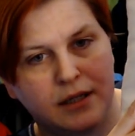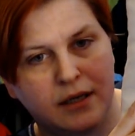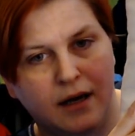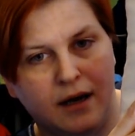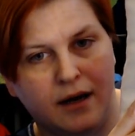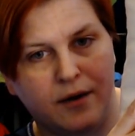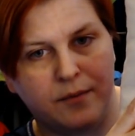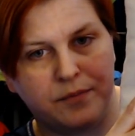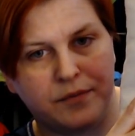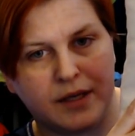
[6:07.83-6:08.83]

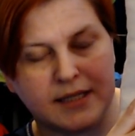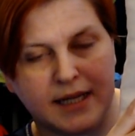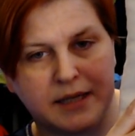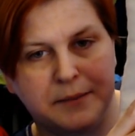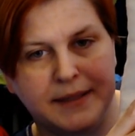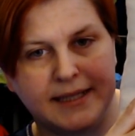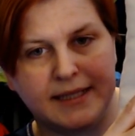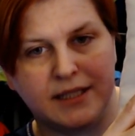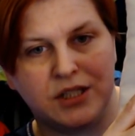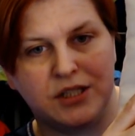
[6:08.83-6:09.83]
because I completed
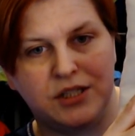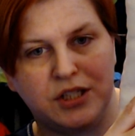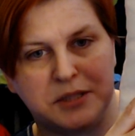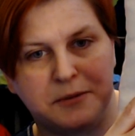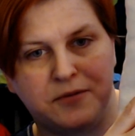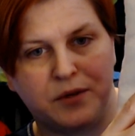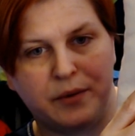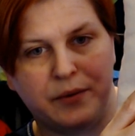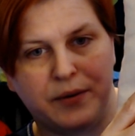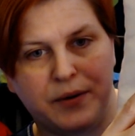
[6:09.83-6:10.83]
it just before we
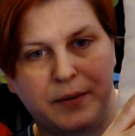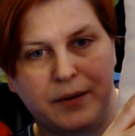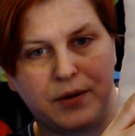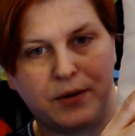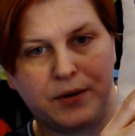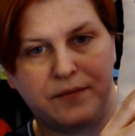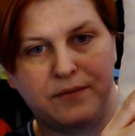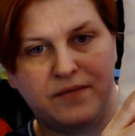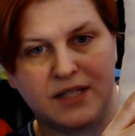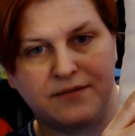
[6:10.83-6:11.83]
were going to be able to go to
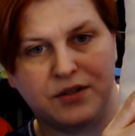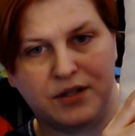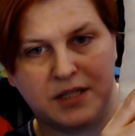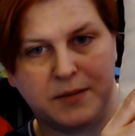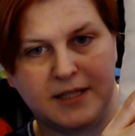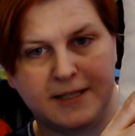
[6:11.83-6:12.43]
visit for Christmas.